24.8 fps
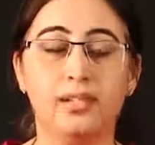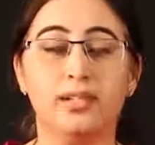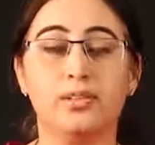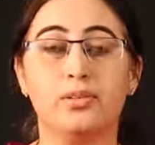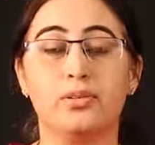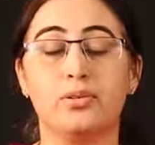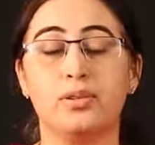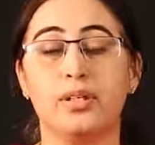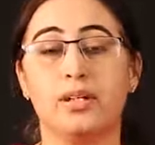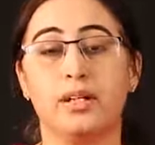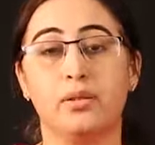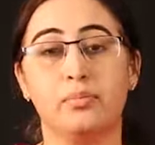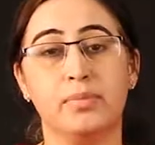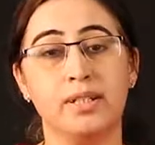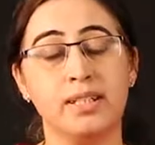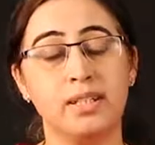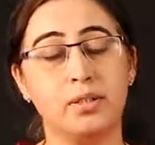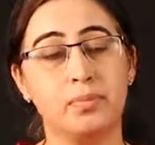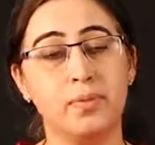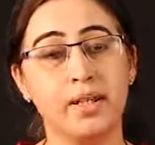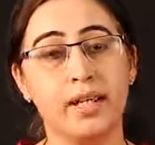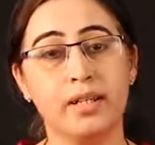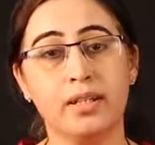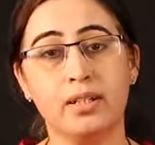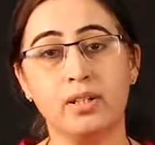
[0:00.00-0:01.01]
so there
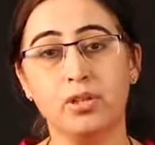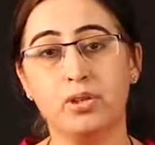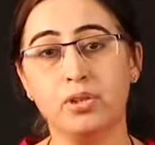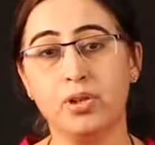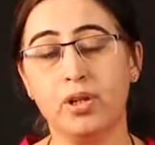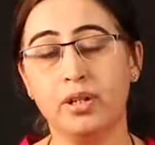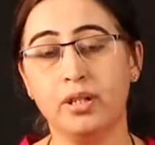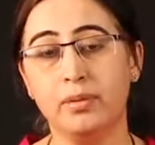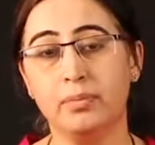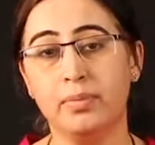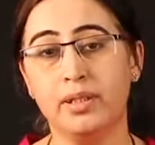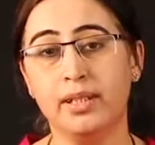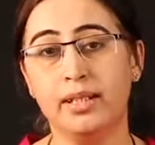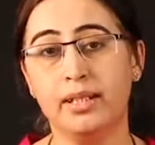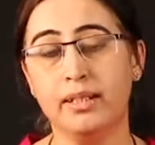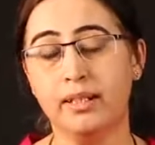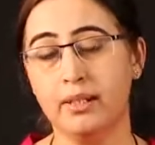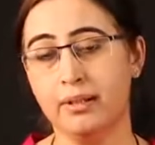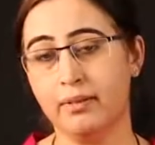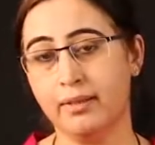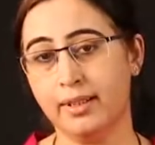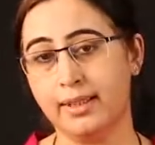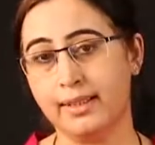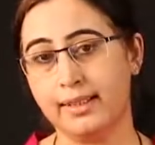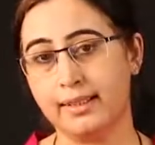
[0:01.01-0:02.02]
must be an insurable
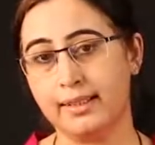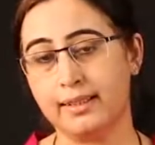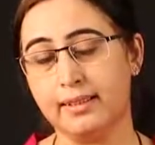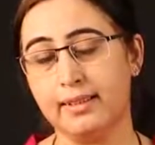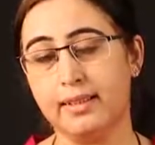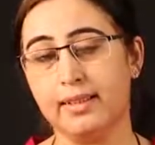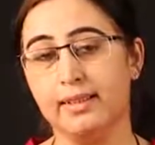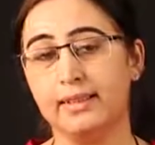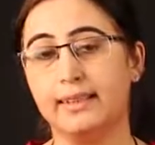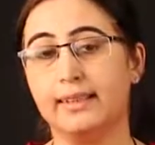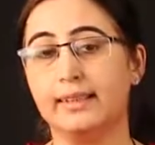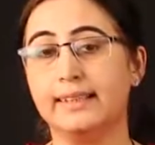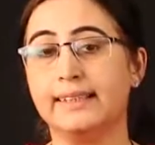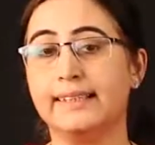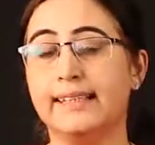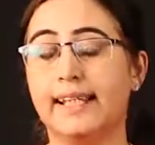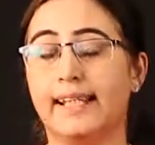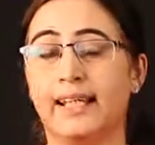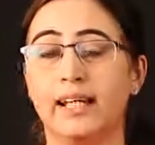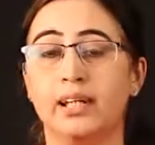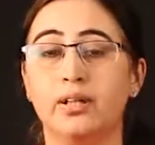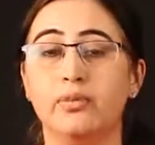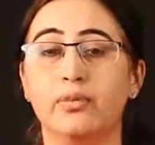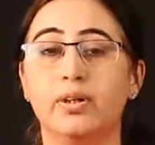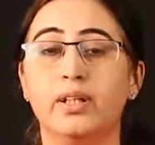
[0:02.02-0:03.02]
interest the
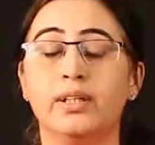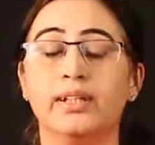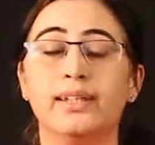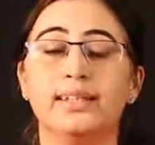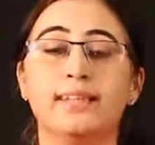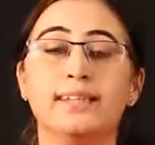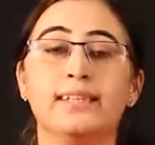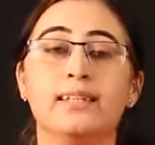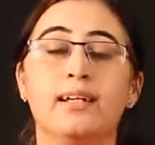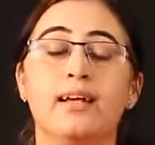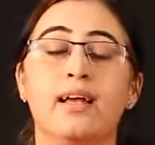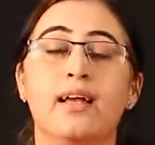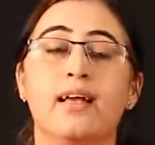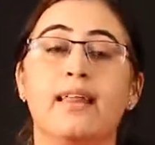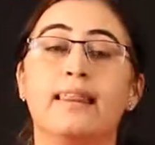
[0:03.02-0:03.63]
second one is